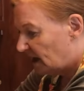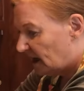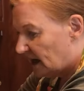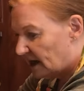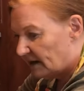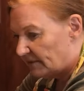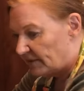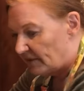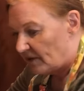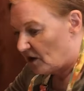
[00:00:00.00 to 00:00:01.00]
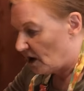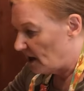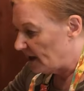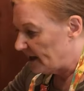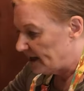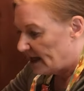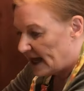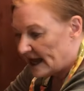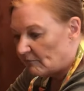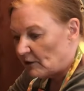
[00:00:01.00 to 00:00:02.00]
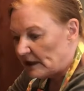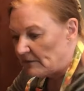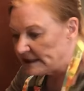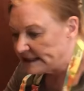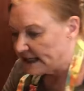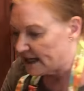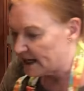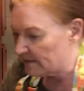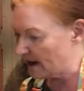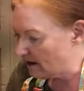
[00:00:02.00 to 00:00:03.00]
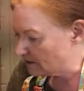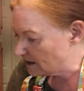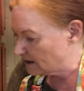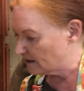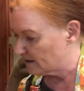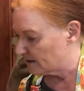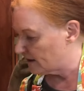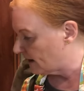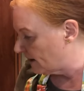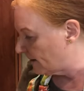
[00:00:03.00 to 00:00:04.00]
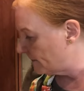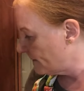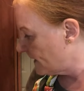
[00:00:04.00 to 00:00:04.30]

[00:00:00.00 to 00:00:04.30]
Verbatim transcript: um, the garlic. And what I want to say about, um,